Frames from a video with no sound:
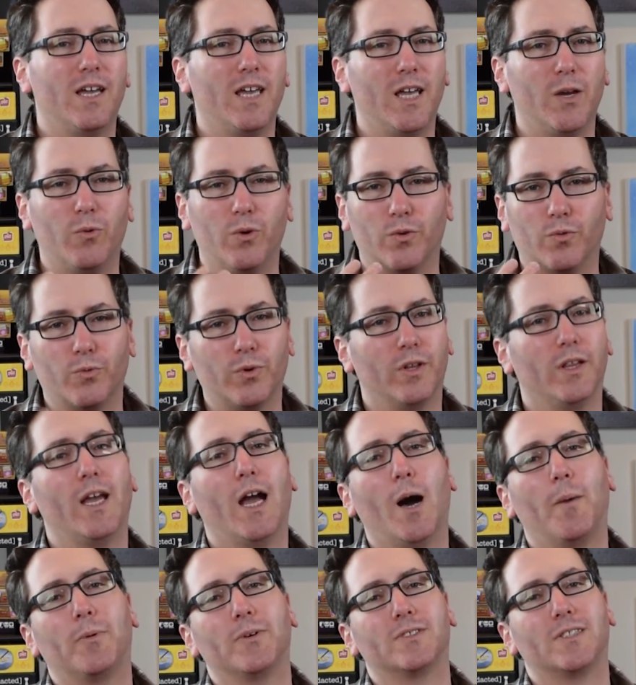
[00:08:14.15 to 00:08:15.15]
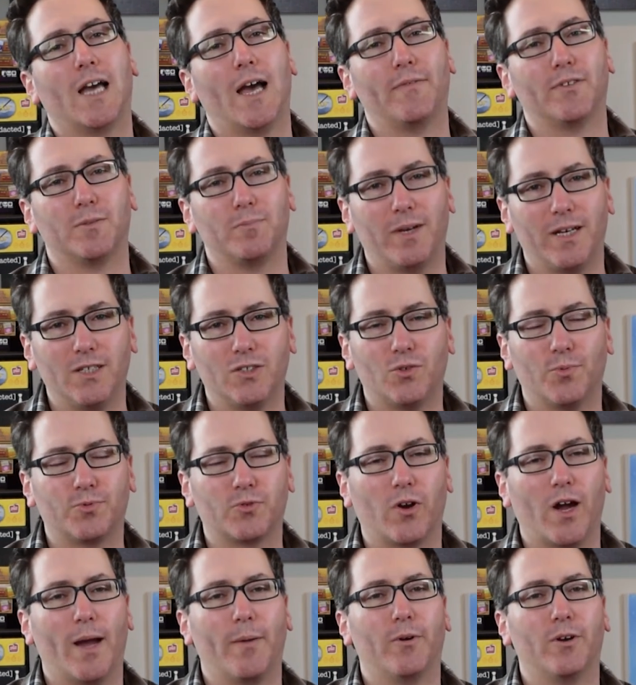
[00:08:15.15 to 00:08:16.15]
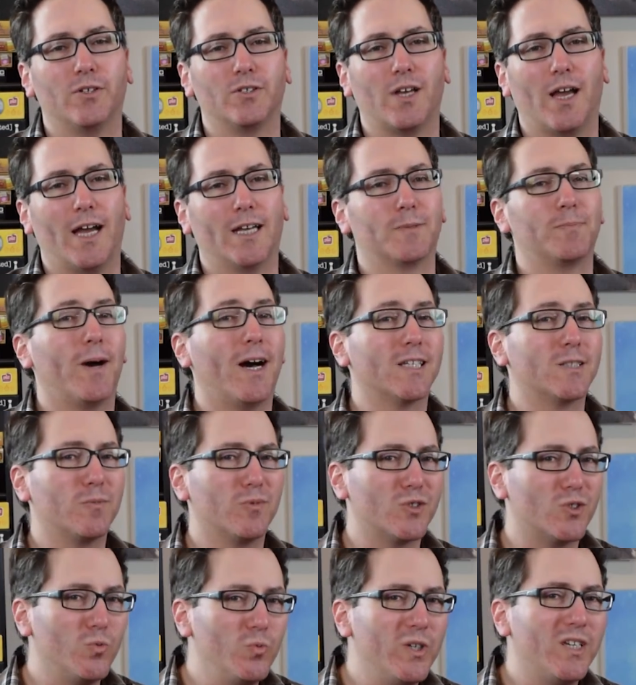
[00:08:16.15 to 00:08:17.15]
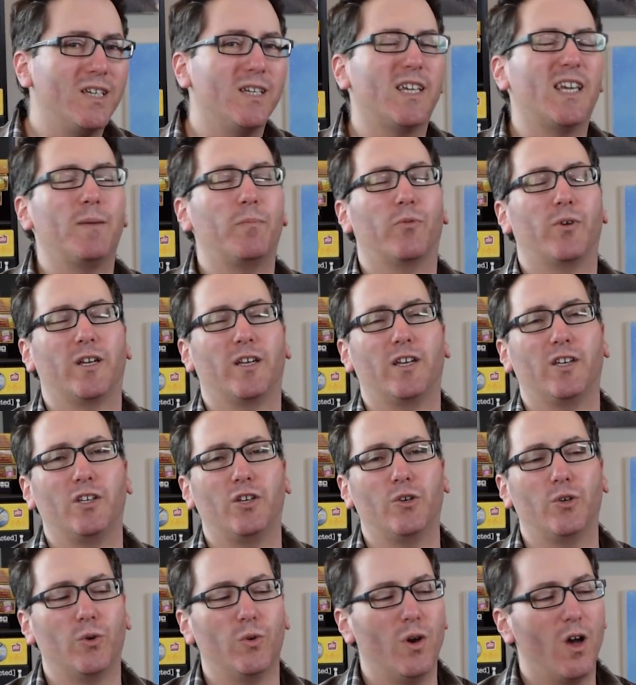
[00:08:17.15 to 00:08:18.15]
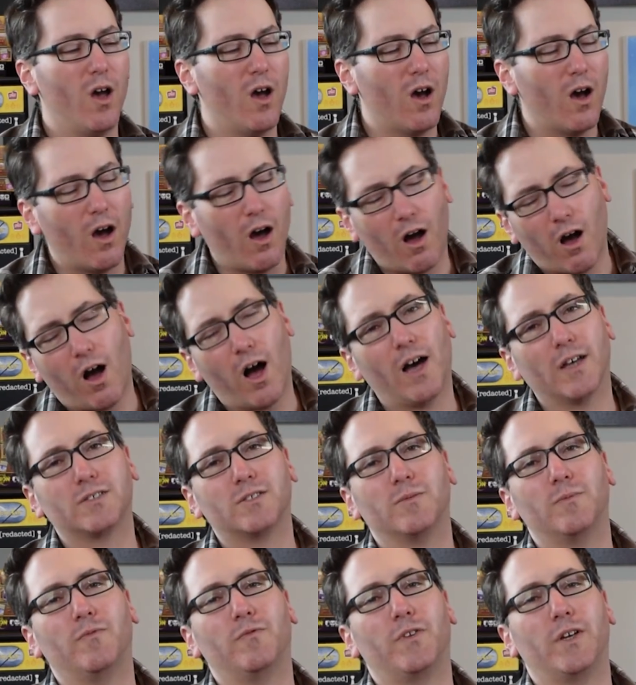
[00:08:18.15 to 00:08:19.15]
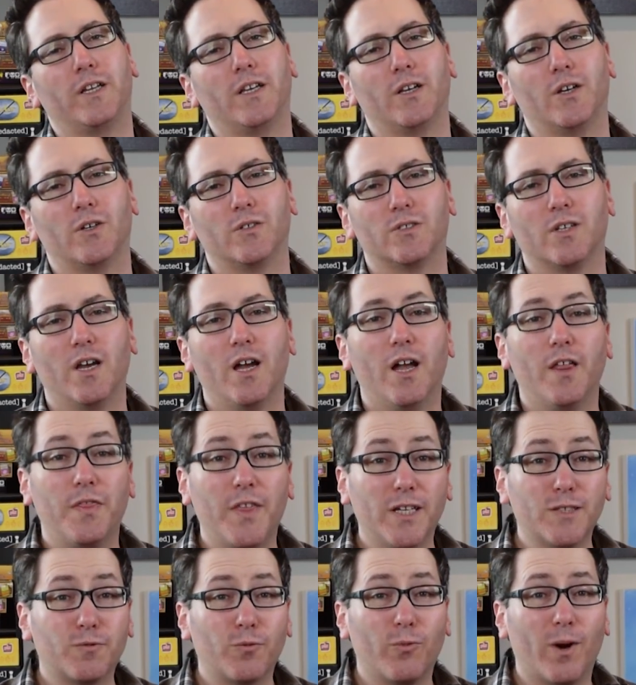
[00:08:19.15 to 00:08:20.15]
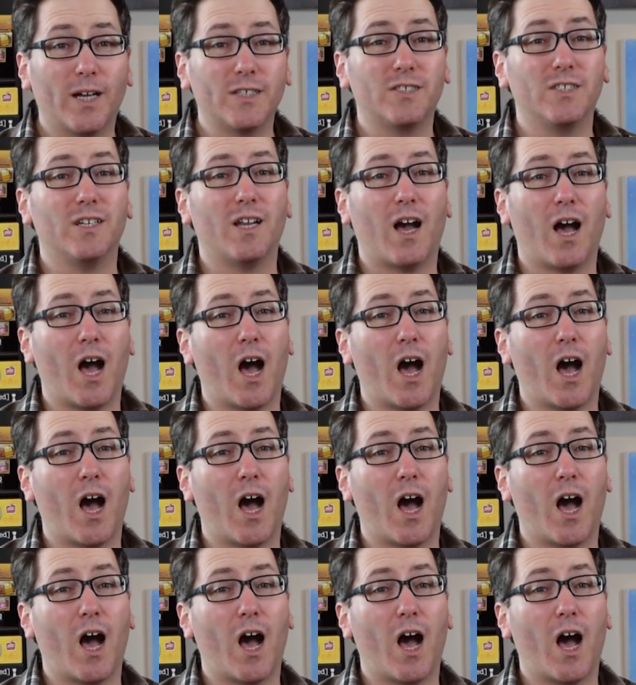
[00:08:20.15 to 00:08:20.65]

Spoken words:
It would really help us to have as many subscribers as possible so we can keep bringing you awesome videos. Thanks for watching.